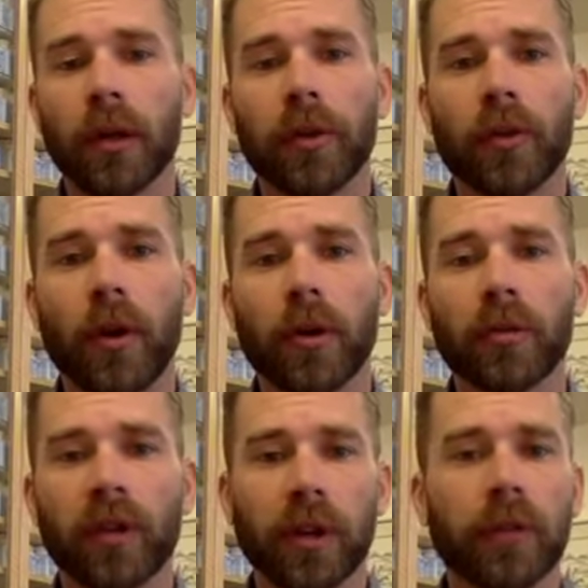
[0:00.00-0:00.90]
So I'm
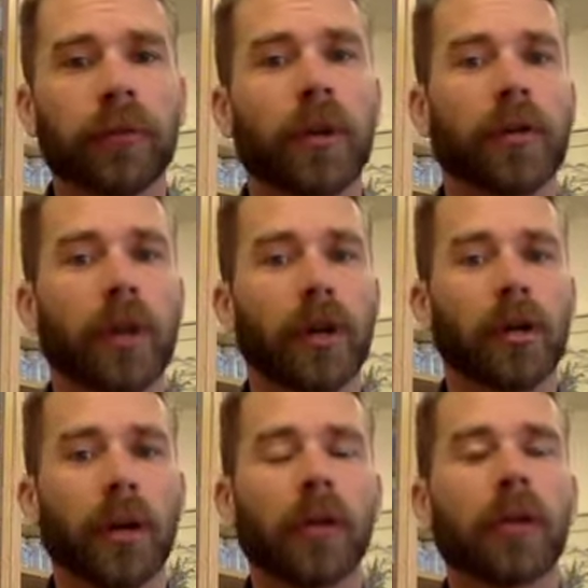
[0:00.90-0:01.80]
sitting in front of
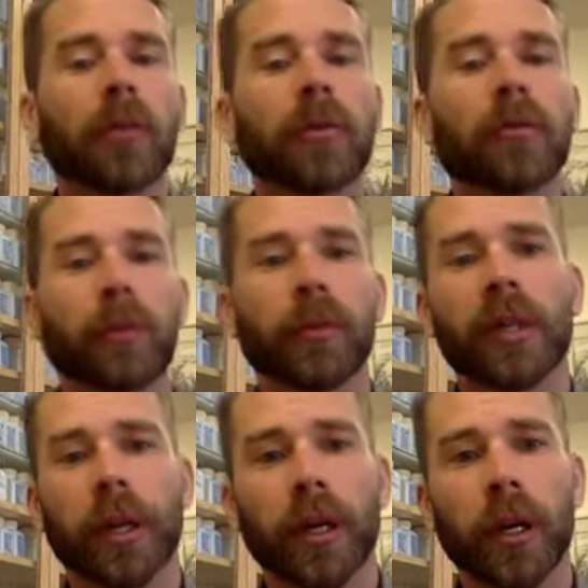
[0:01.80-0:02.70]
our herbal
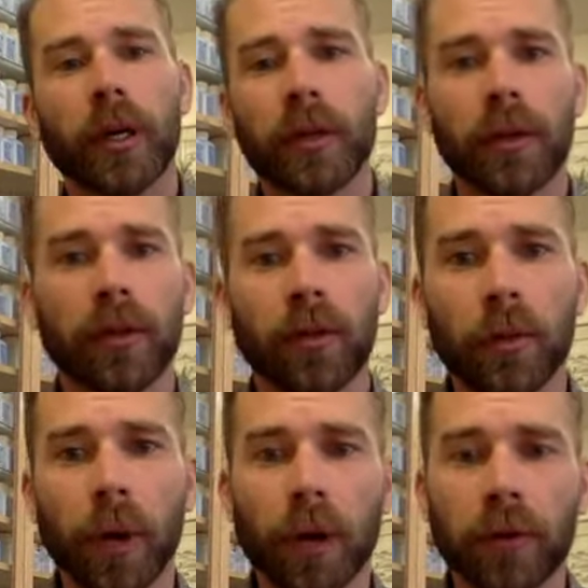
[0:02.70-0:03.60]
formulary. It's
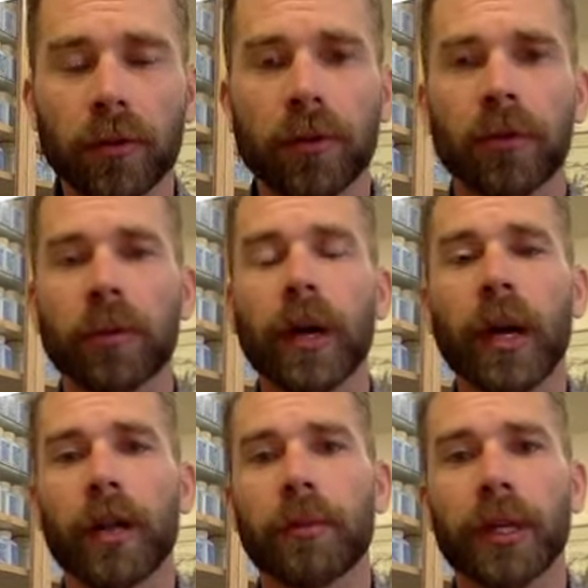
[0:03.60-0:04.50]
the bottles you see
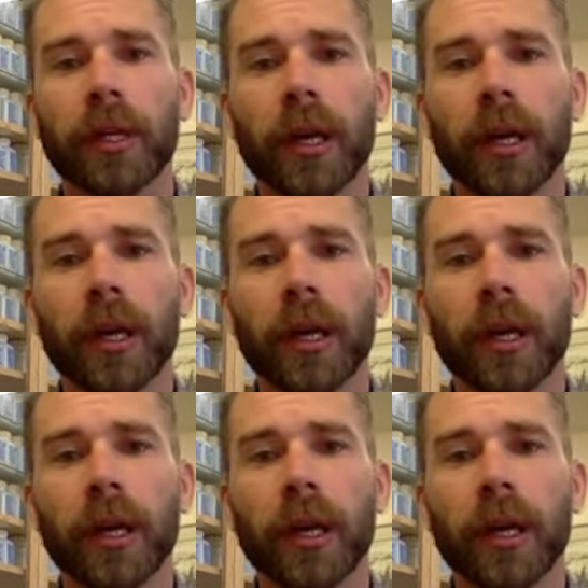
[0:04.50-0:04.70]
behind me.